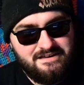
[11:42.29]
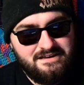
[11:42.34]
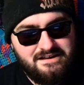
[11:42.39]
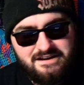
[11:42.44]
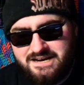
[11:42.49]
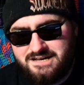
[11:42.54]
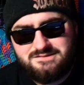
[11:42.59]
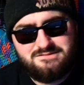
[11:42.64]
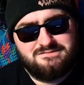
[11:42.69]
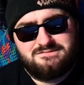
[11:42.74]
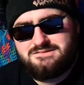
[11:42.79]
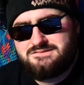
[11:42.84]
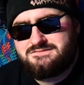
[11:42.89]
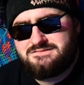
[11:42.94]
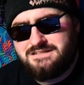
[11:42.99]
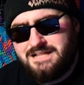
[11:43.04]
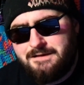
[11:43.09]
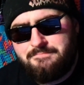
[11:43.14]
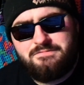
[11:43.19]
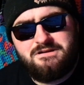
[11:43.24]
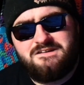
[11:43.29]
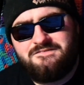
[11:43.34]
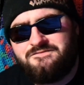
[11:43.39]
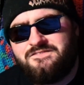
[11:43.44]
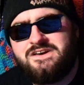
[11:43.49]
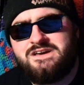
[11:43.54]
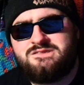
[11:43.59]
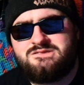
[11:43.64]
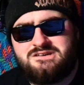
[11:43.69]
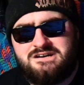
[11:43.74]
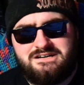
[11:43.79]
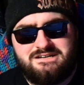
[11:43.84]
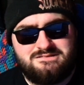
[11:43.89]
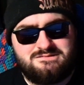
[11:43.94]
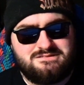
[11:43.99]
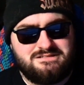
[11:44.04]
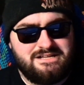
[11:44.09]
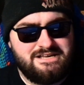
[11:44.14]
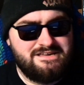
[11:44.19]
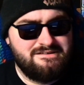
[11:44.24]
That's just a slap in the face,
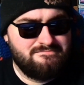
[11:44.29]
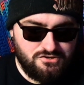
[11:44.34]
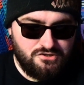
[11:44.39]
honestly.